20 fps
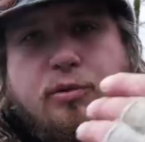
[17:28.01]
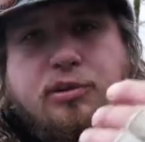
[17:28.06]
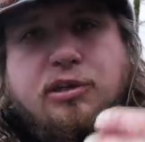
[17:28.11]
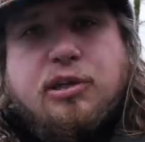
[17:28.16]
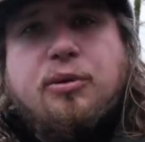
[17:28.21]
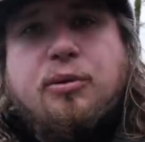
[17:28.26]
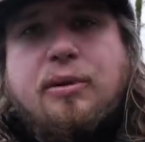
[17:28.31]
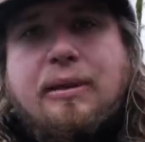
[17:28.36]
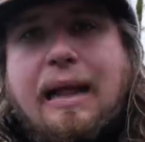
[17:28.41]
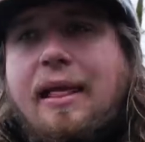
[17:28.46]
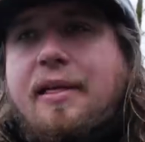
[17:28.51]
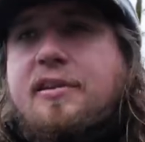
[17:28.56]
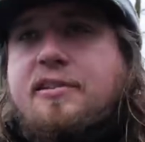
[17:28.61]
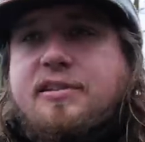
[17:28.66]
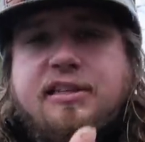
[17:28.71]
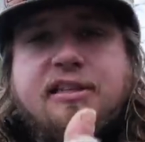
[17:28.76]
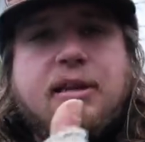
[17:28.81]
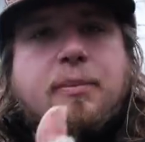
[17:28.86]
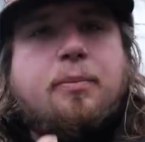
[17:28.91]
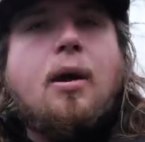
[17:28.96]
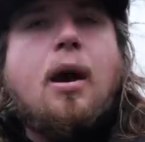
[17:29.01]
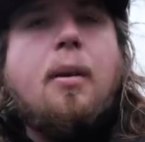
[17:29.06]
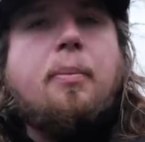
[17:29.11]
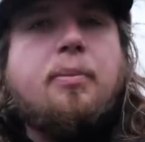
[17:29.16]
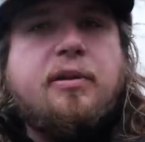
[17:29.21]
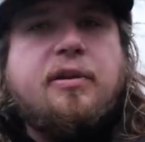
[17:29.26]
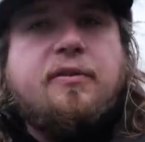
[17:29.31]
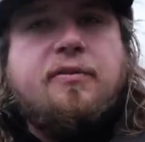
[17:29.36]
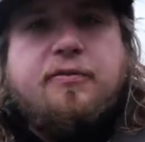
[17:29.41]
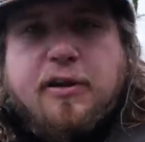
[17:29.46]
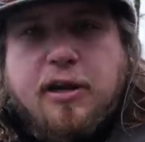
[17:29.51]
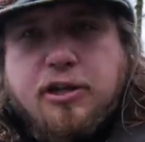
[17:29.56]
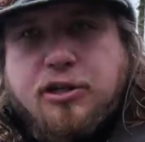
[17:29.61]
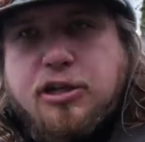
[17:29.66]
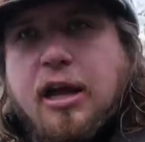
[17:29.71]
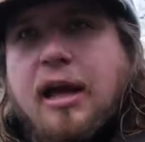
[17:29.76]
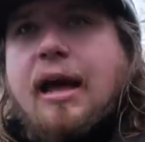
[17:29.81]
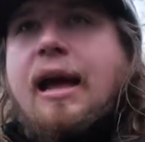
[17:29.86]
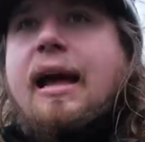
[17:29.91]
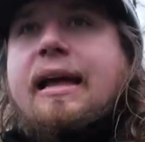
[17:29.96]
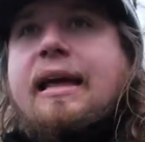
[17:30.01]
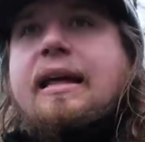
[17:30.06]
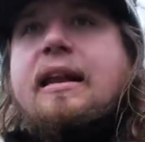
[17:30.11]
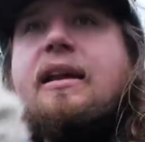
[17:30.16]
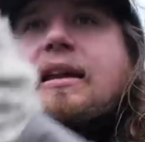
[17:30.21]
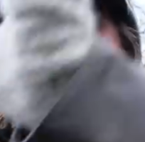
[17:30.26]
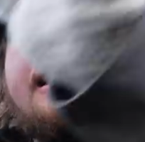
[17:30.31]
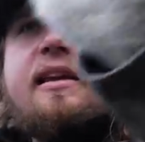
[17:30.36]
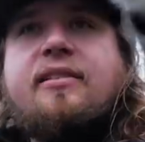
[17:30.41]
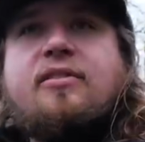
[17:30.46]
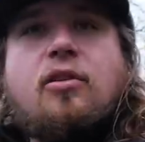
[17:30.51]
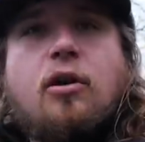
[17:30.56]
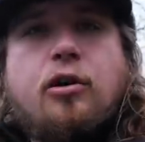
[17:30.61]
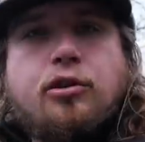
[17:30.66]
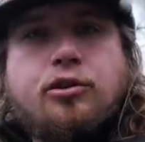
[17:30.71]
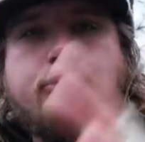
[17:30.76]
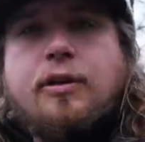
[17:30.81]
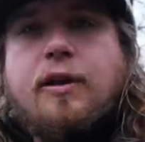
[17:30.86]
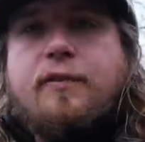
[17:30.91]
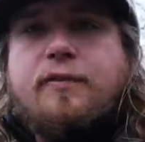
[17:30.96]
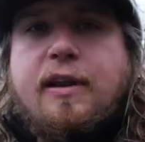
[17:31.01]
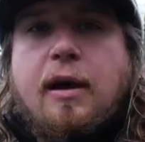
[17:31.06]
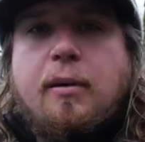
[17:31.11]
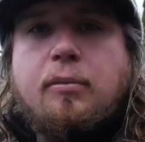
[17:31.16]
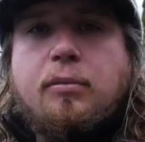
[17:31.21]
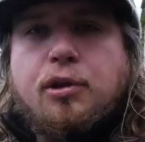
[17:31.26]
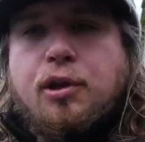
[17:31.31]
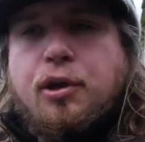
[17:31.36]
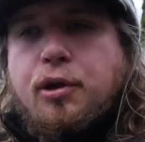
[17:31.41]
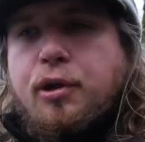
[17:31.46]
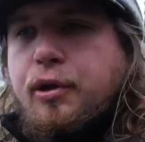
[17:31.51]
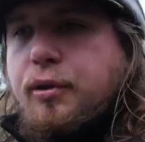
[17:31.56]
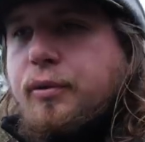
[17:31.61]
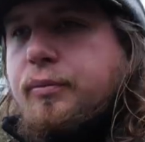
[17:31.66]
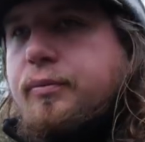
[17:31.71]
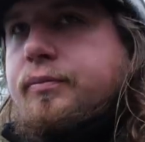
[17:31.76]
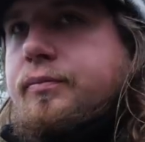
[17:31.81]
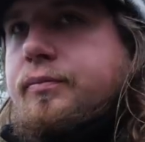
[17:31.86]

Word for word: what's gonna allow this thing to properly fish and get a nice long drift down below you.